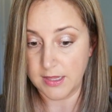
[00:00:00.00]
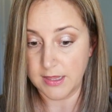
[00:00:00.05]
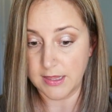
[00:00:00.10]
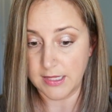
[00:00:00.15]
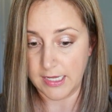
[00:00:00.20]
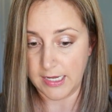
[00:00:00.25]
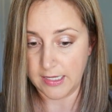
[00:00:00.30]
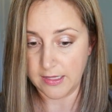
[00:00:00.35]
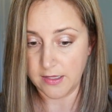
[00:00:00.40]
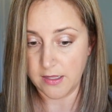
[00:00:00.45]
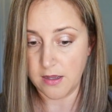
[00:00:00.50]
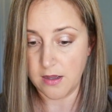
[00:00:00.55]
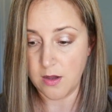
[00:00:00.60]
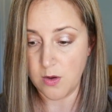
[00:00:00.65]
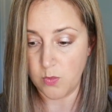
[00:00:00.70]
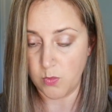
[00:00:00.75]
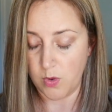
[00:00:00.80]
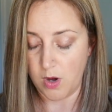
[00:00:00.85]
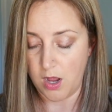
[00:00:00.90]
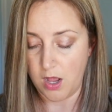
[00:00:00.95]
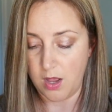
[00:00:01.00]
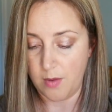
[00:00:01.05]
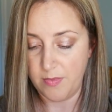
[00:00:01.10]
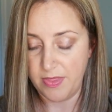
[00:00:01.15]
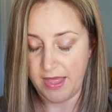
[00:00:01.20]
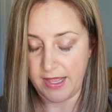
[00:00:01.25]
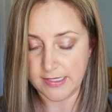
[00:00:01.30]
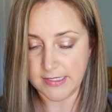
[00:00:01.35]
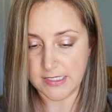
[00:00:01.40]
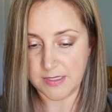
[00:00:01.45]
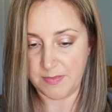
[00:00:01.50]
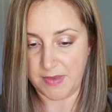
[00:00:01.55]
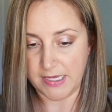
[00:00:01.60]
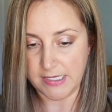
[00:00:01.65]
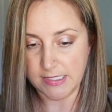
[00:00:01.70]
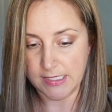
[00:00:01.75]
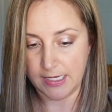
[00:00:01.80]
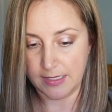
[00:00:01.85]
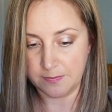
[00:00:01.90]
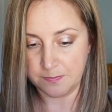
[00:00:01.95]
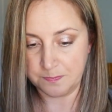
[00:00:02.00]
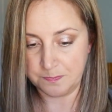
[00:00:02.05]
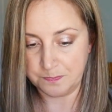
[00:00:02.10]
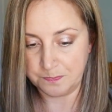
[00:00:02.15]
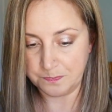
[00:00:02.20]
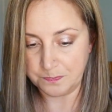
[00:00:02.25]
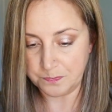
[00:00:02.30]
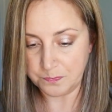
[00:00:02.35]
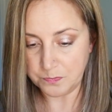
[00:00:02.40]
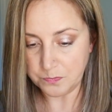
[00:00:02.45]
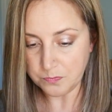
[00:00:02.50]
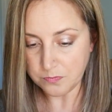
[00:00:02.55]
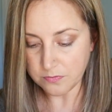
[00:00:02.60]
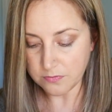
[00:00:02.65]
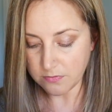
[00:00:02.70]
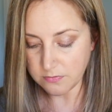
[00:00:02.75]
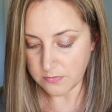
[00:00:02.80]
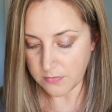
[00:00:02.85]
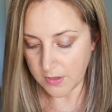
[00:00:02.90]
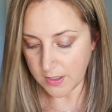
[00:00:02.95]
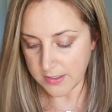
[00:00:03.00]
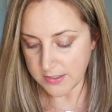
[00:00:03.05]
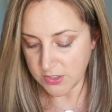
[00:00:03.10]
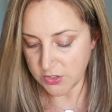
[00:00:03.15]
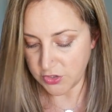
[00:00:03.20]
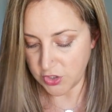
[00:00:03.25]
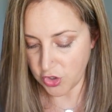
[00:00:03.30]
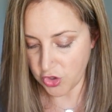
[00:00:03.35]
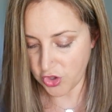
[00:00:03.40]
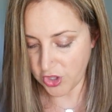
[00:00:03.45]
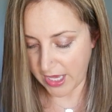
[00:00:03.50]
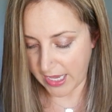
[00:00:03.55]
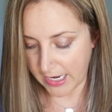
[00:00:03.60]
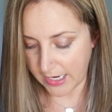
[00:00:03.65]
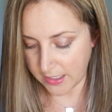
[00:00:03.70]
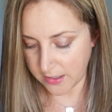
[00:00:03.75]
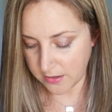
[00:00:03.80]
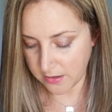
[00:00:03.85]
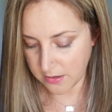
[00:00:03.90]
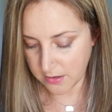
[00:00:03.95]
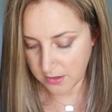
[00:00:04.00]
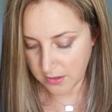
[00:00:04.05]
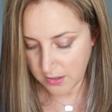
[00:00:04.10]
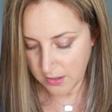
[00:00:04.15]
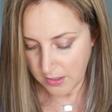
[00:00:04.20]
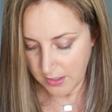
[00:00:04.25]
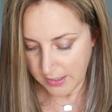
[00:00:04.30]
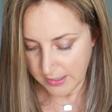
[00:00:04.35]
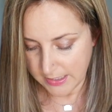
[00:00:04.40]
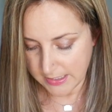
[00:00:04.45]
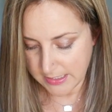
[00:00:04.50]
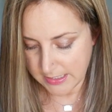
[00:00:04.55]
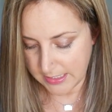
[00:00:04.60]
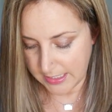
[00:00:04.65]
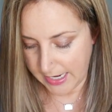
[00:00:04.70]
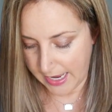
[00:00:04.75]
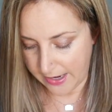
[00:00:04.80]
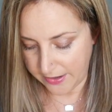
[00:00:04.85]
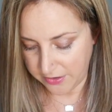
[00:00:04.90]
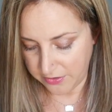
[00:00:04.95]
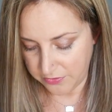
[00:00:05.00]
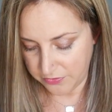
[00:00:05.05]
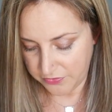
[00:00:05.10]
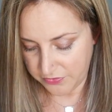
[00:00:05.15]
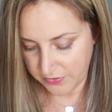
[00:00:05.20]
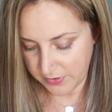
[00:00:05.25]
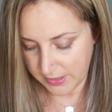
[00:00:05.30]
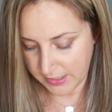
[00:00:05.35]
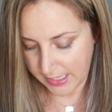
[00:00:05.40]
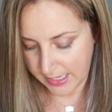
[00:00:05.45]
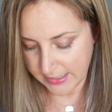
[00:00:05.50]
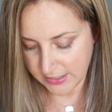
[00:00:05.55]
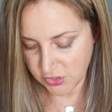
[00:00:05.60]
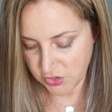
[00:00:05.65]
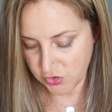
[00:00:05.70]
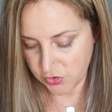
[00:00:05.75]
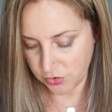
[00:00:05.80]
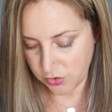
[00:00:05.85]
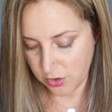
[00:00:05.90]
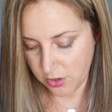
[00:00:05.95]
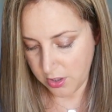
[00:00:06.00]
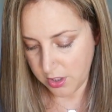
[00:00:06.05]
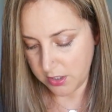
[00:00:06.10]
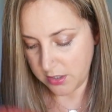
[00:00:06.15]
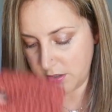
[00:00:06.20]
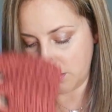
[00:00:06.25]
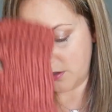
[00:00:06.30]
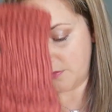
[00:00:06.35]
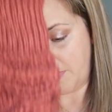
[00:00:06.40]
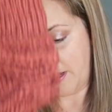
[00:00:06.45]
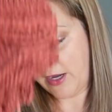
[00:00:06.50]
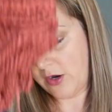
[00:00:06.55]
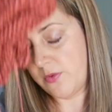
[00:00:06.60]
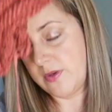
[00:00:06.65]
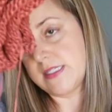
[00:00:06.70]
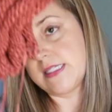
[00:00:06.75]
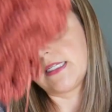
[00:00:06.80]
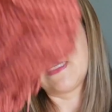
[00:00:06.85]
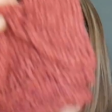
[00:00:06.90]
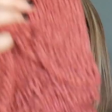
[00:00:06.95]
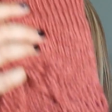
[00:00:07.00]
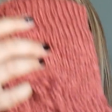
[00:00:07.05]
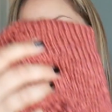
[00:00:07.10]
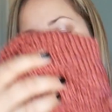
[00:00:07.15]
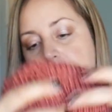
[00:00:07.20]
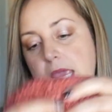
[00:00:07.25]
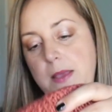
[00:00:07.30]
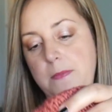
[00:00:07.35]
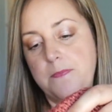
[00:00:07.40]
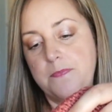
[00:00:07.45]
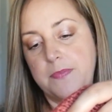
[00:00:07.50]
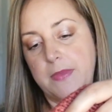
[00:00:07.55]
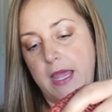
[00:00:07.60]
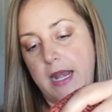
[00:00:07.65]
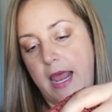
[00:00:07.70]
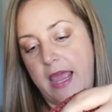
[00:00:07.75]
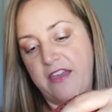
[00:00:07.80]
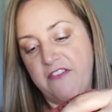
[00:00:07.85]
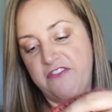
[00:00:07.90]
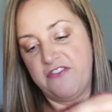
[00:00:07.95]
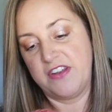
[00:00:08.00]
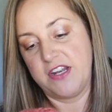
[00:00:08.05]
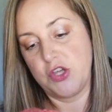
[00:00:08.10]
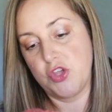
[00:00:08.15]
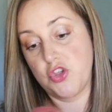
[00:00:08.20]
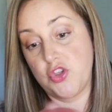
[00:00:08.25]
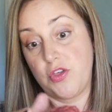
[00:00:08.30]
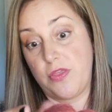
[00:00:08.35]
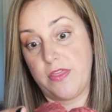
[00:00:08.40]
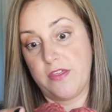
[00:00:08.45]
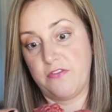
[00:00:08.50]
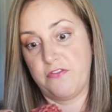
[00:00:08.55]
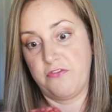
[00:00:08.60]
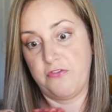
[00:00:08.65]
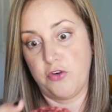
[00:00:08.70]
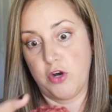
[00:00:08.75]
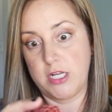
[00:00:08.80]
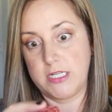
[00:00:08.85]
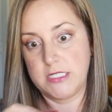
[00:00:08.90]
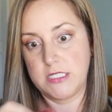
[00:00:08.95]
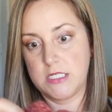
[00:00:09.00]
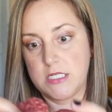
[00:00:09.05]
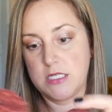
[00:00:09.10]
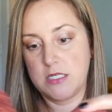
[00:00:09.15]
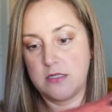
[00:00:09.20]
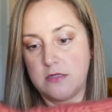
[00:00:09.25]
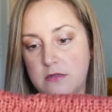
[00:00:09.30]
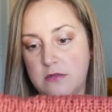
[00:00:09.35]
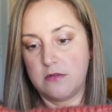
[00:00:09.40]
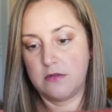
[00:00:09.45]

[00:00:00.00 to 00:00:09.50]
Layla Robb, that's amazing. So Deshane is knit out of Kestrel by Quince & Company, and I have finished the front.